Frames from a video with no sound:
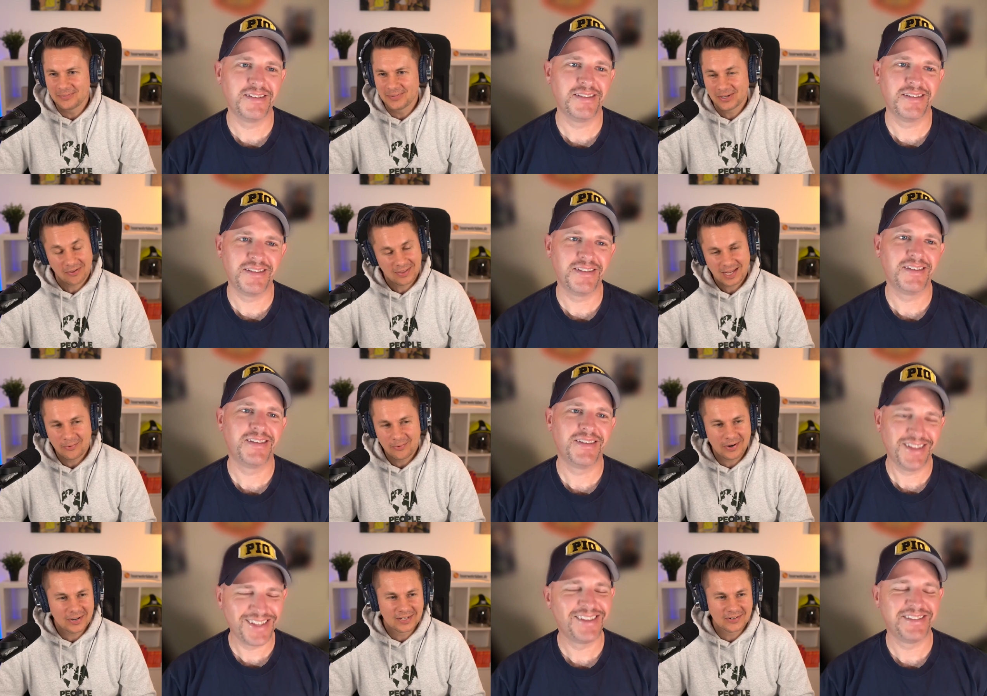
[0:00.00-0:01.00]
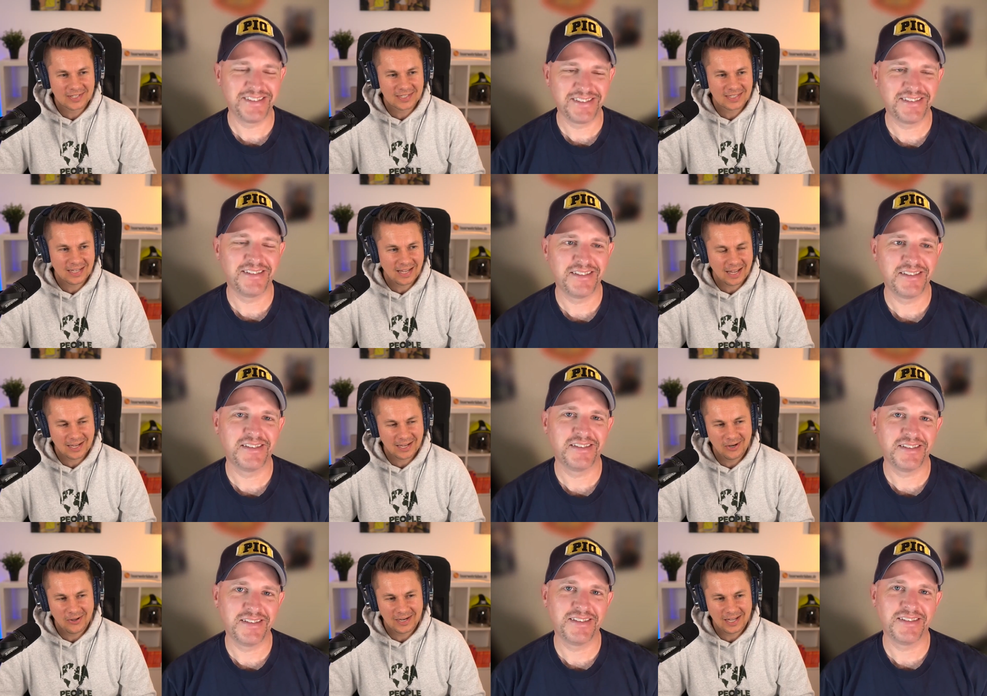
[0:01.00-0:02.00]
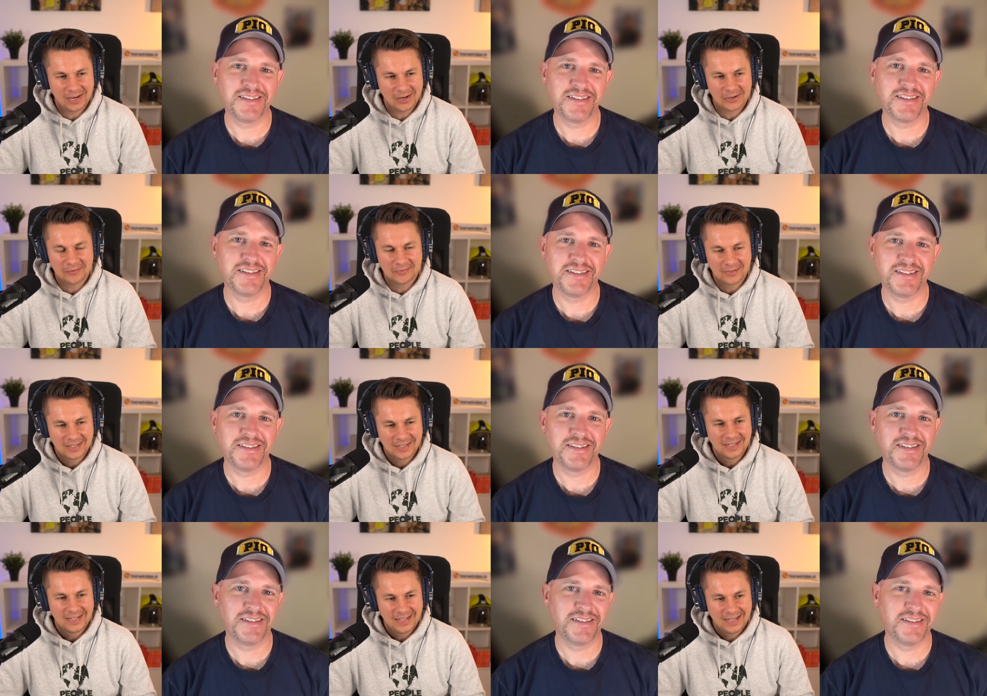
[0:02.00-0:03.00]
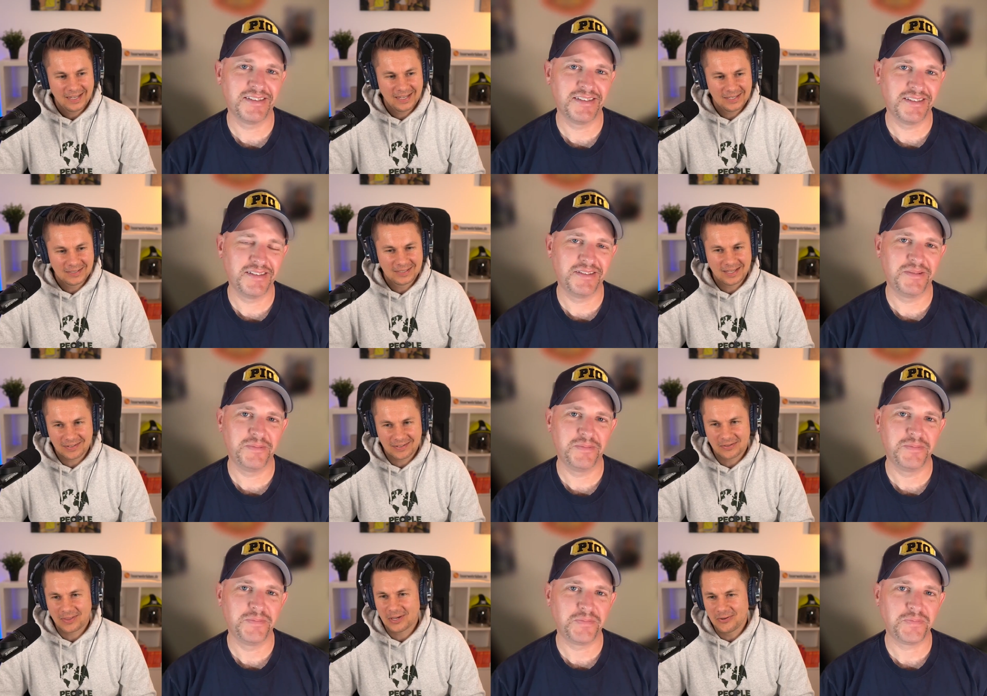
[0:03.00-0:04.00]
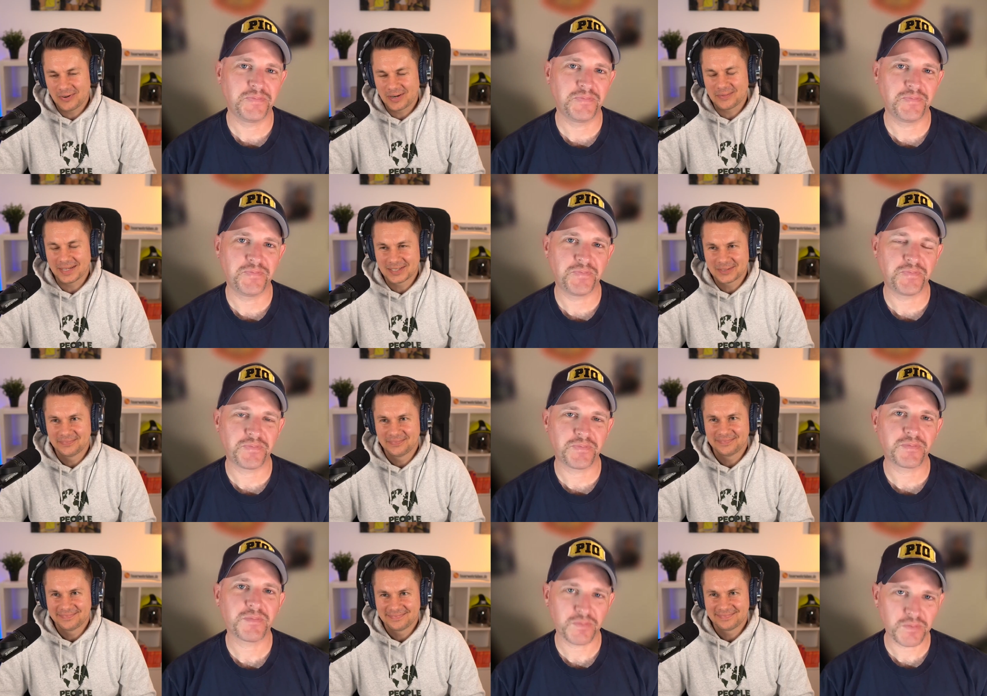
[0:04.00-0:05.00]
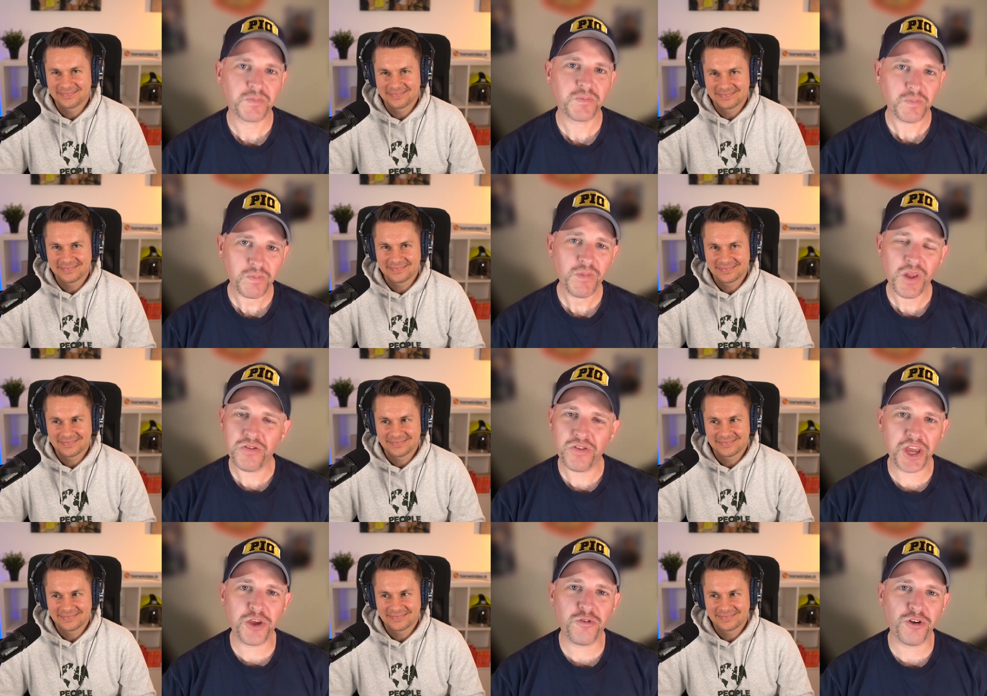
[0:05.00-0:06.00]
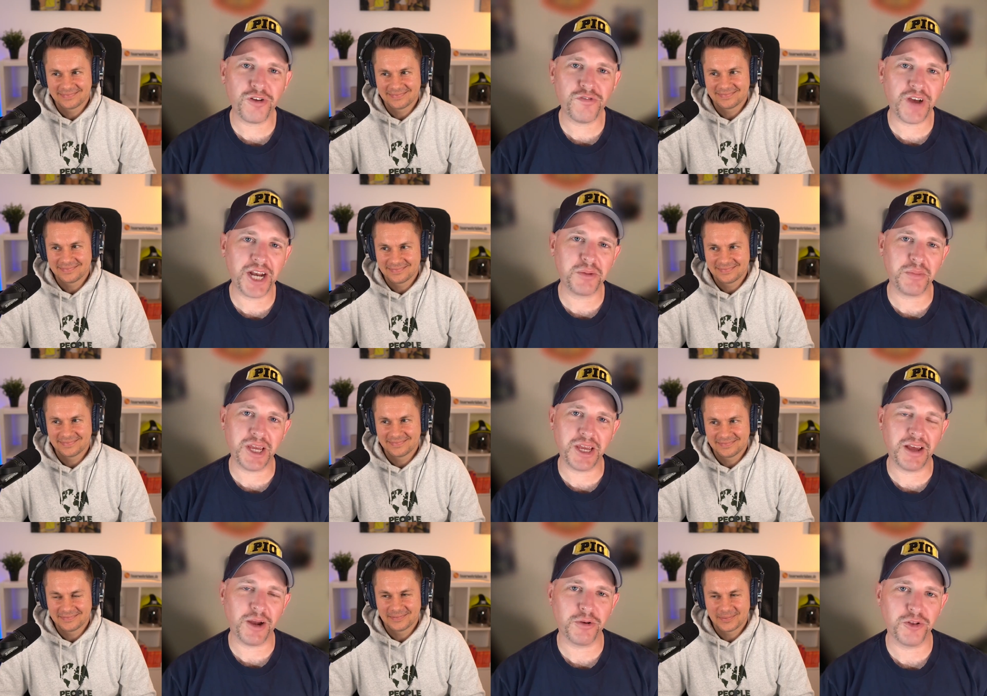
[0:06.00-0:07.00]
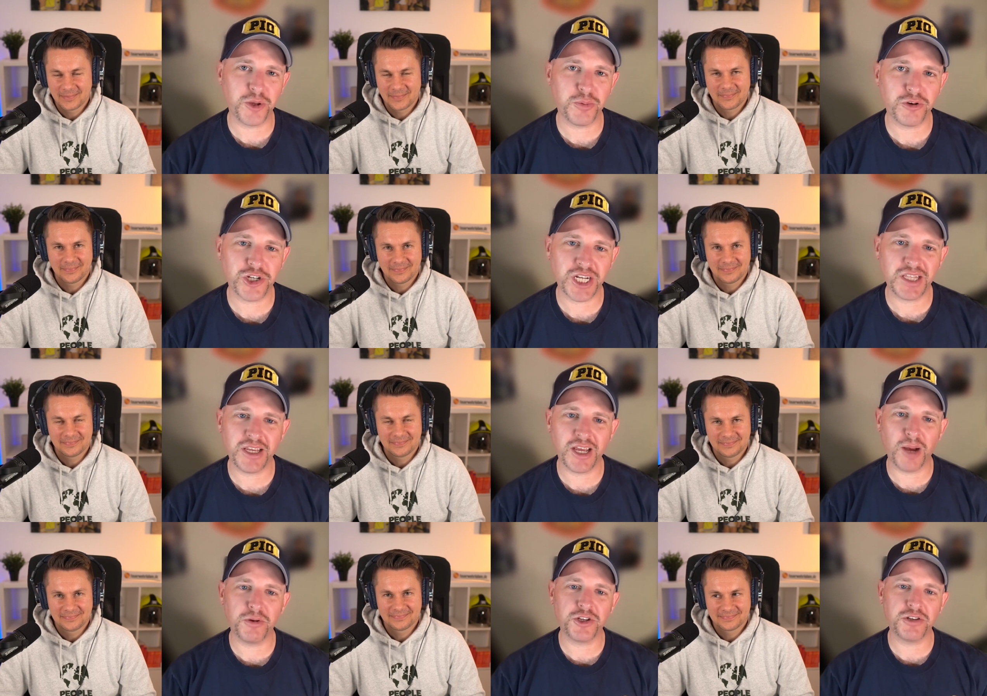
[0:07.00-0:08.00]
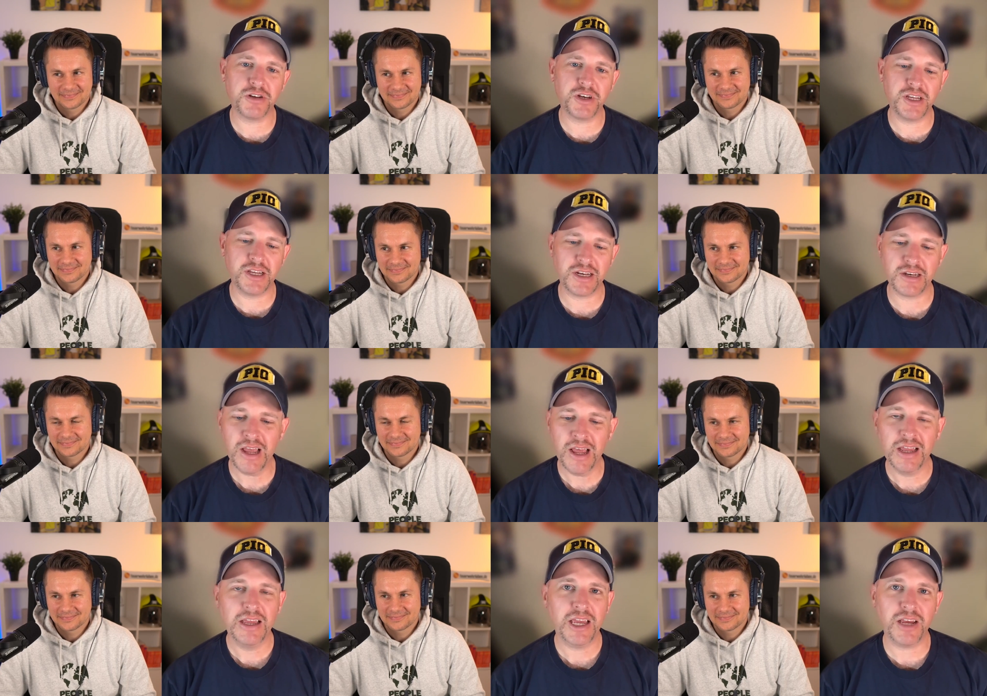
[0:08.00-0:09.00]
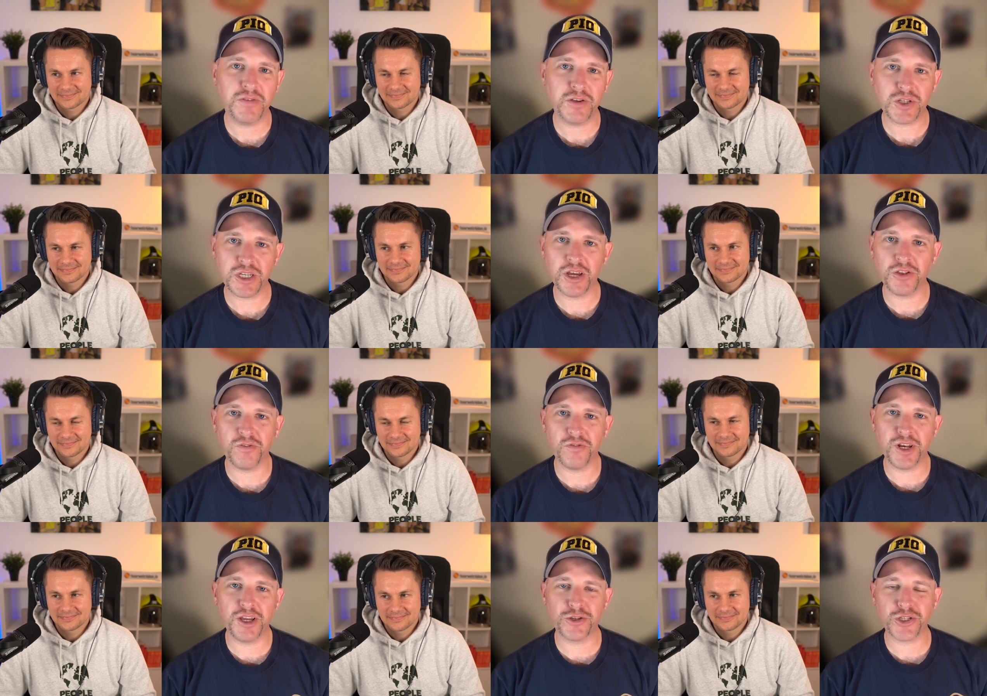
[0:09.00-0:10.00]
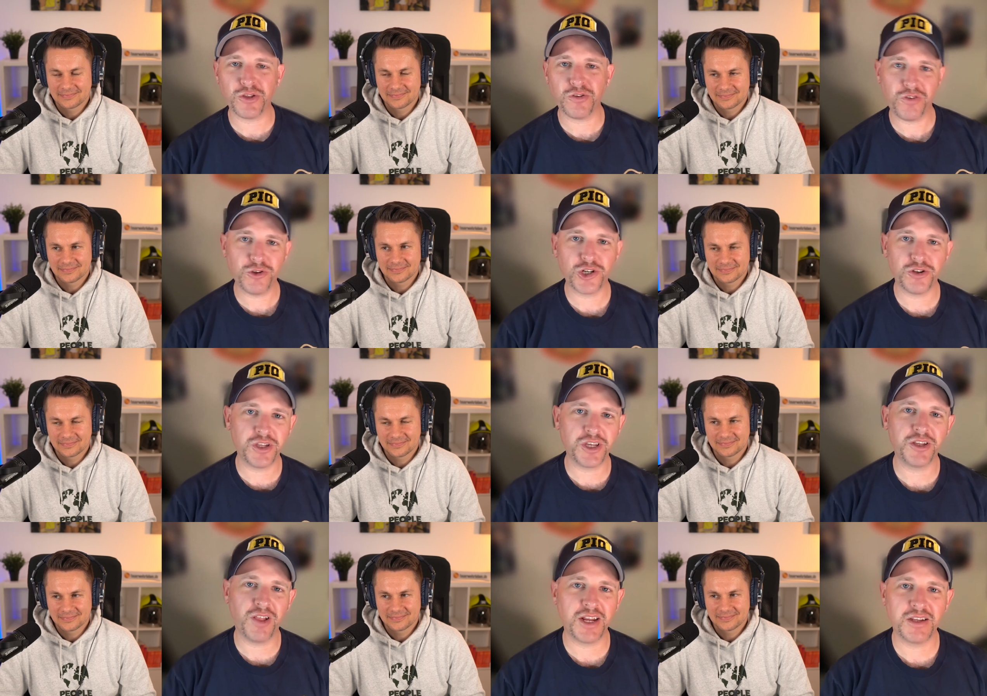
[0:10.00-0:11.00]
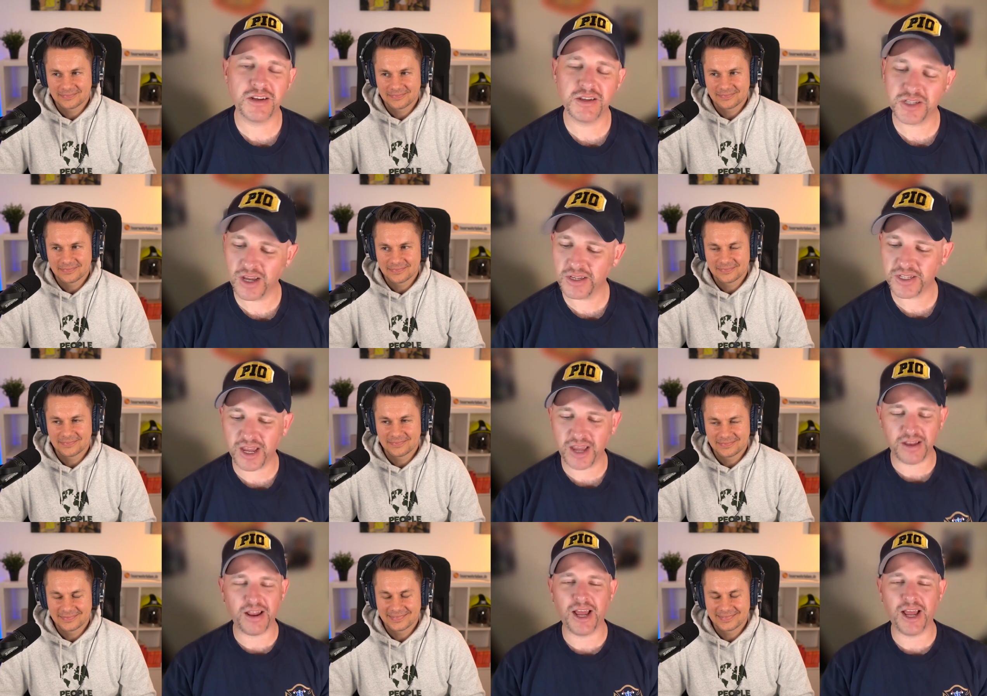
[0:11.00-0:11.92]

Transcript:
Speaker 1: because they are very interesting i can learn a lot of and yes thank you very much thank
Speaker 2: you for inviting me i really appreciate the opportunity and if you see other videos in the future that you'd like to discuss I,